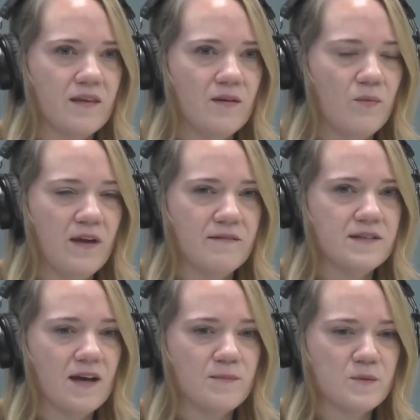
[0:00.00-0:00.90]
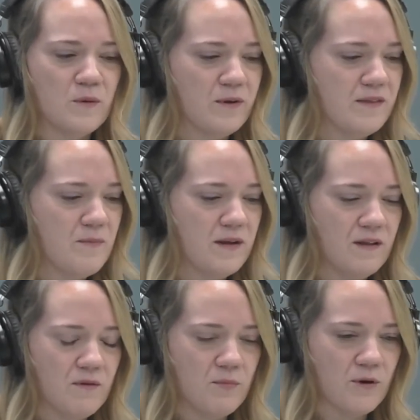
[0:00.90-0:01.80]
we have times where we're in the middle
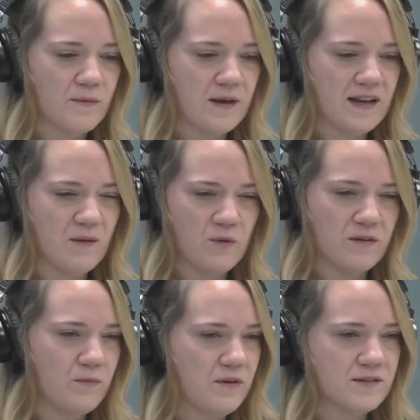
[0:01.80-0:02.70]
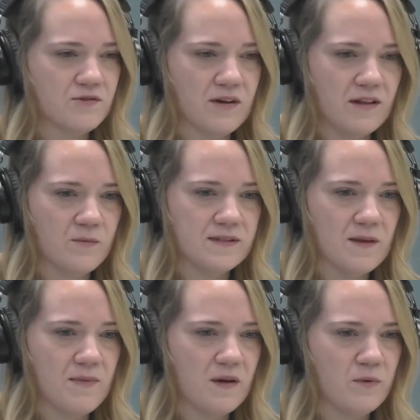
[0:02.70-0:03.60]
of a board meeting and we're struggling with
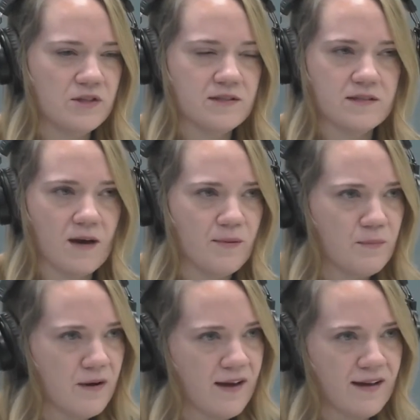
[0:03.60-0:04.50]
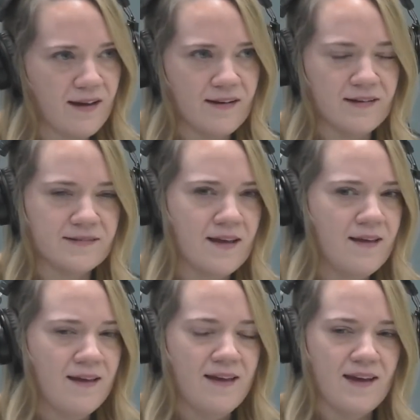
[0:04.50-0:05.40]
something and we just stop and pray. And
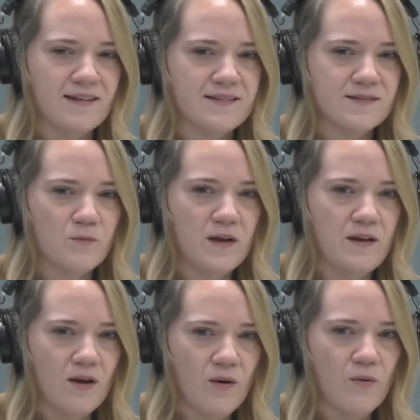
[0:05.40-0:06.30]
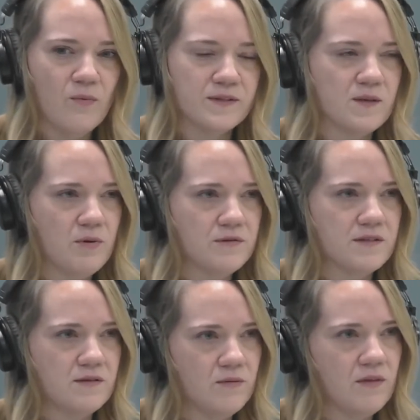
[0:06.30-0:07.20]
we know we're supposed
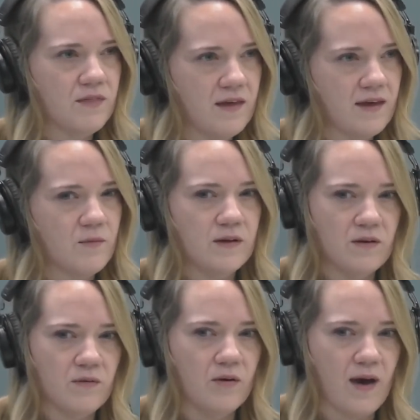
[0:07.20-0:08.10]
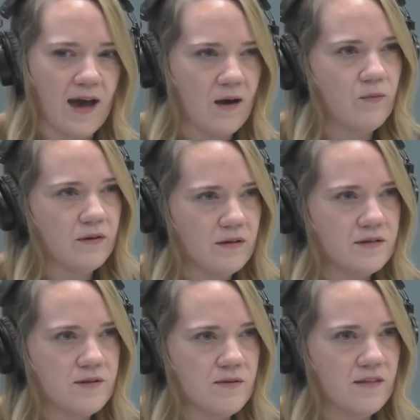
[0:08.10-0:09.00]
to do the thing and we don't know how we're going to
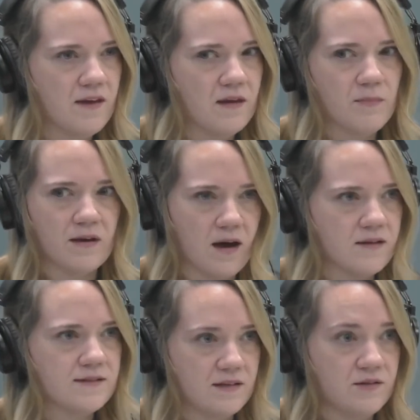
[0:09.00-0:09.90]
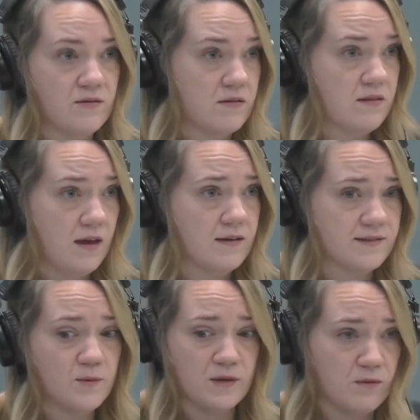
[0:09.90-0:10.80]
do the thing, but God said to do the thing,
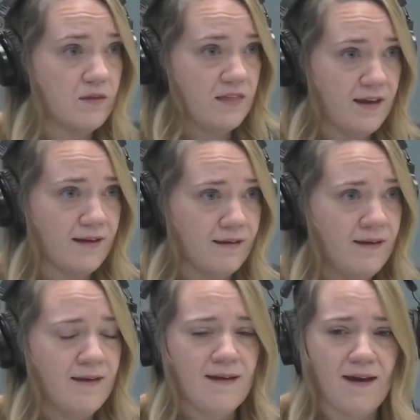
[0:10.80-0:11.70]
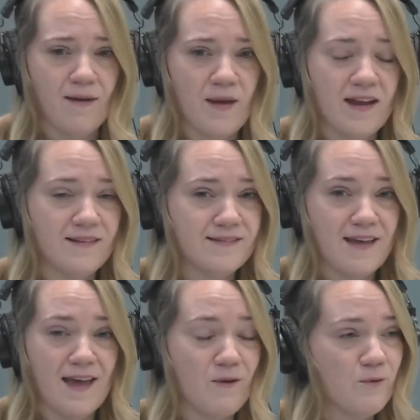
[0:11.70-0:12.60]
so we do the thing. And
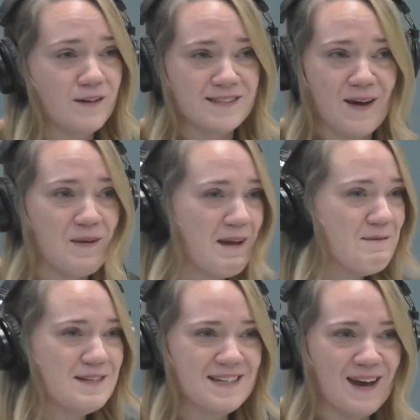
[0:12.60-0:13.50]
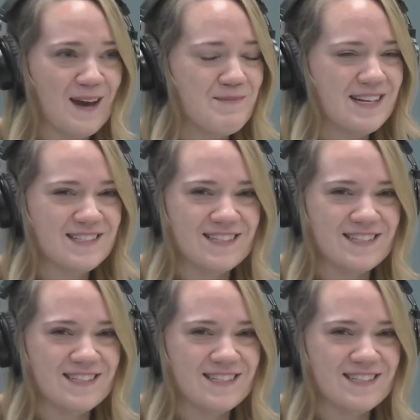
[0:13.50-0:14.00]
it works out every time. And it's